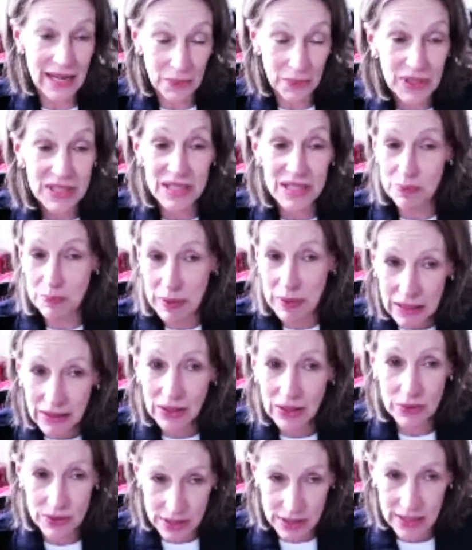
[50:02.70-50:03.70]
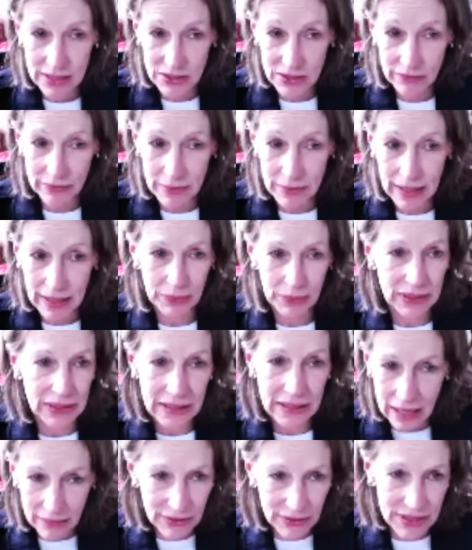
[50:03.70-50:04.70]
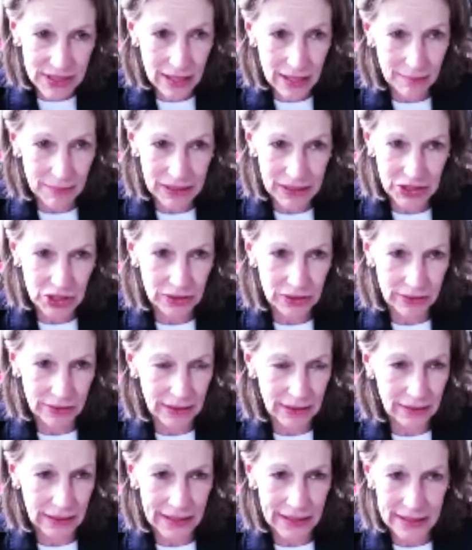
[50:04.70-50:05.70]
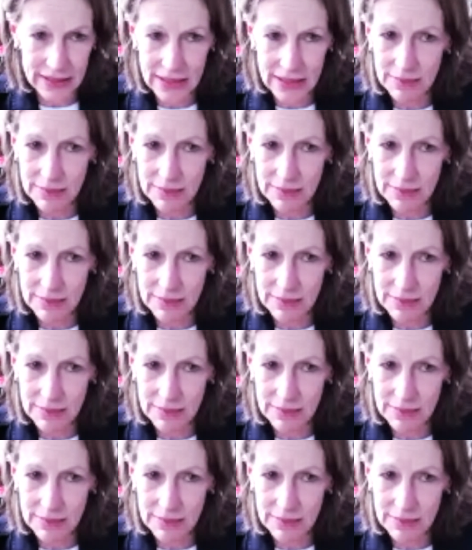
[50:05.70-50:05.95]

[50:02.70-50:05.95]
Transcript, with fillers: I would speak those things over my. I would never say my children are lazy,